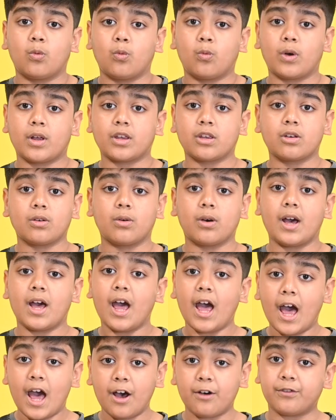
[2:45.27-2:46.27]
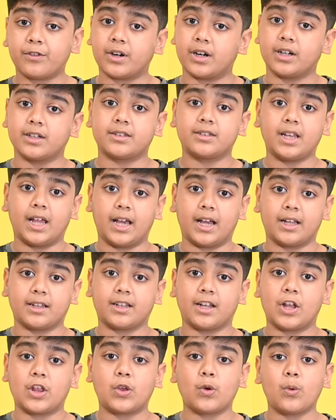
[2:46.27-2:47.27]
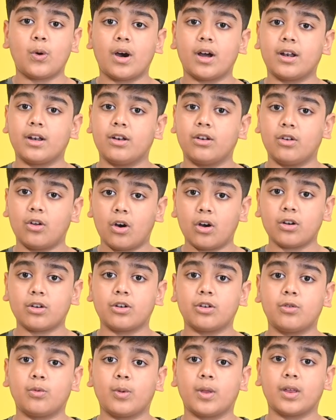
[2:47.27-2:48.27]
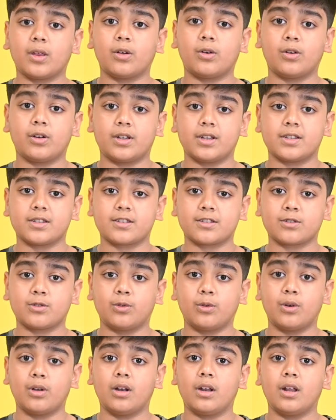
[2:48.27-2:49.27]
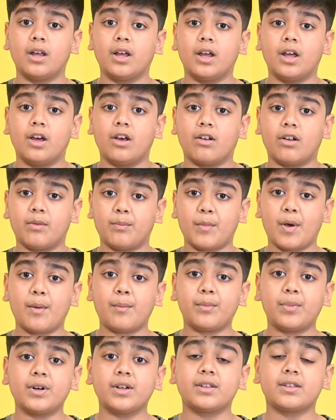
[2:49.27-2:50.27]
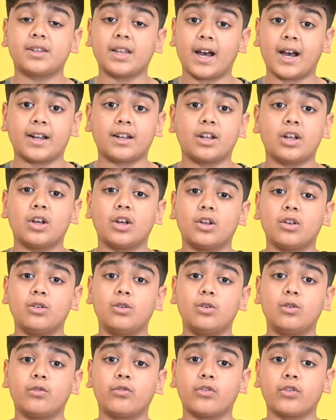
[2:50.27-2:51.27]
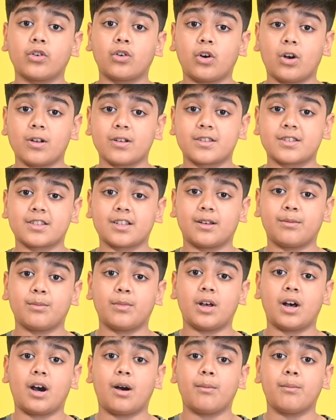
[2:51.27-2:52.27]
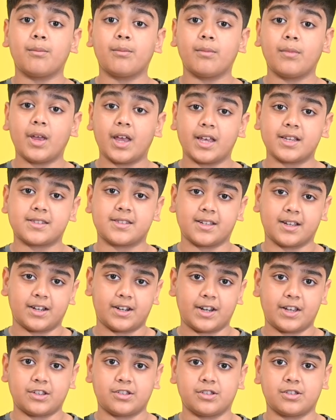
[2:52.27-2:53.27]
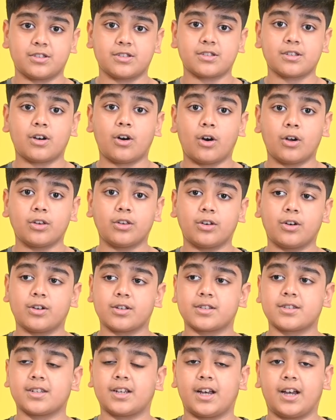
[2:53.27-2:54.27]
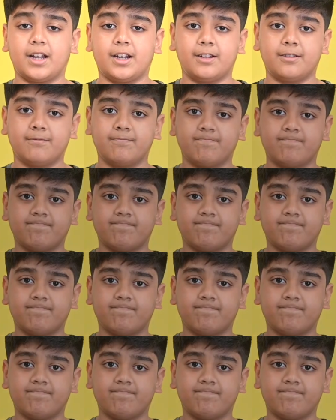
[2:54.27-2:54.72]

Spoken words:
When you ever think that you are not doing good in school, remember that you've got some amazing legends on your side.